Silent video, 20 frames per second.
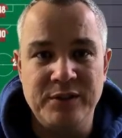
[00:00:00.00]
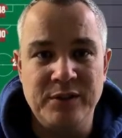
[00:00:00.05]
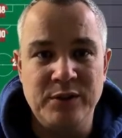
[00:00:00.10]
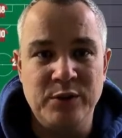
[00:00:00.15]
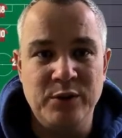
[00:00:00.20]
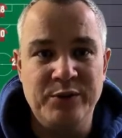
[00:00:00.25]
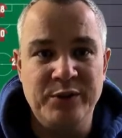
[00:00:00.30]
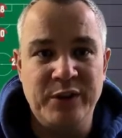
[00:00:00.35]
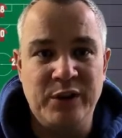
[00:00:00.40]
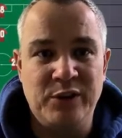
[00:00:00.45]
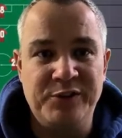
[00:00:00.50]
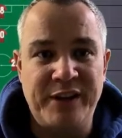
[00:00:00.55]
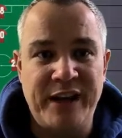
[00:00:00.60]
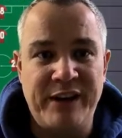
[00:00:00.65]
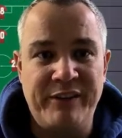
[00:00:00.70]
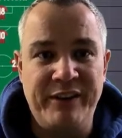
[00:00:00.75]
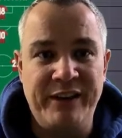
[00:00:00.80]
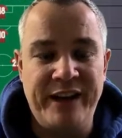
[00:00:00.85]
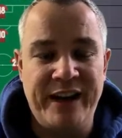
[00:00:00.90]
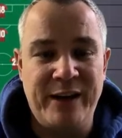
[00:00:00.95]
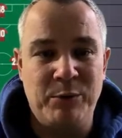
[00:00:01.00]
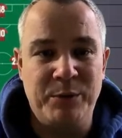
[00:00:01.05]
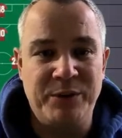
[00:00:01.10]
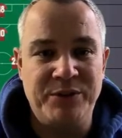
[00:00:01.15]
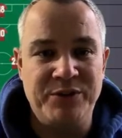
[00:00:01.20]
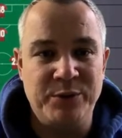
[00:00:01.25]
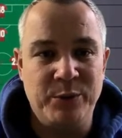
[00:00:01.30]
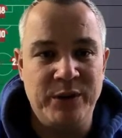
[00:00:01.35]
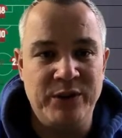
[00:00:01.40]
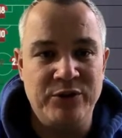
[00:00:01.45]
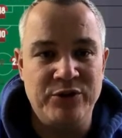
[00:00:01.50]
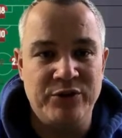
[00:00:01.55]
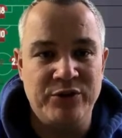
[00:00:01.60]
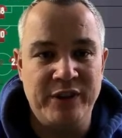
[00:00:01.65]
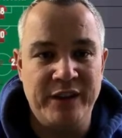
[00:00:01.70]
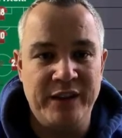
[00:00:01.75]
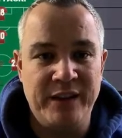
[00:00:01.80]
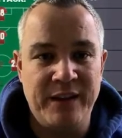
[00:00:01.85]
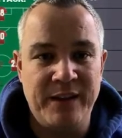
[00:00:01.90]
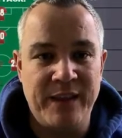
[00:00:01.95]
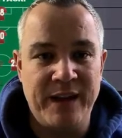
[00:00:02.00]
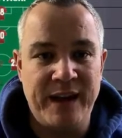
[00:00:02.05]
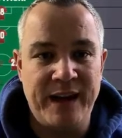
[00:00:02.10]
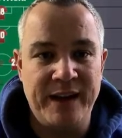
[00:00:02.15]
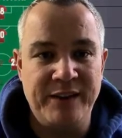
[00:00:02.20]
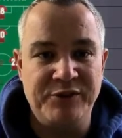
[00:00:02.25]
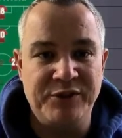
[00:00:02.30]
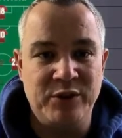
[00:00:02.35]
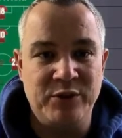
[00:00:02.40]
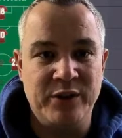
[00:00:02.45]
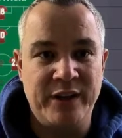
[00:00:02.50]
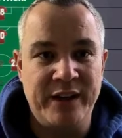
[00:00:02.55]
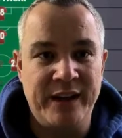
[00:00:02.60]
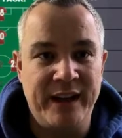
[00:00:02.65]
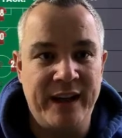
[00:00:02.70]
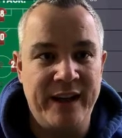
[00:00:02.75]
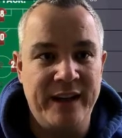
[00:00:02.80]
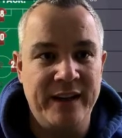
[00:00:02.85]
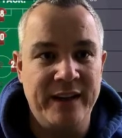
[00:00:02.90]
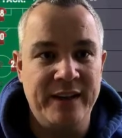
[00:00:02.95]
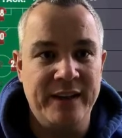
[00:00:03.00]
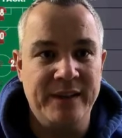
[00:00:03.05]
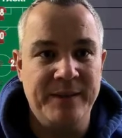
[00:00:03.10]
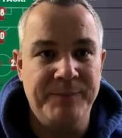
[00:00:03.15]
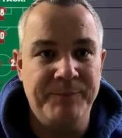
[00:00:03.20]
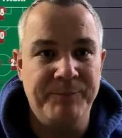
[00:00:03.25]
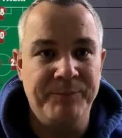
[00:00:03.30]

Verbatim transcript: Ooh, we lost Gerrit Nauber to injury. That is okay.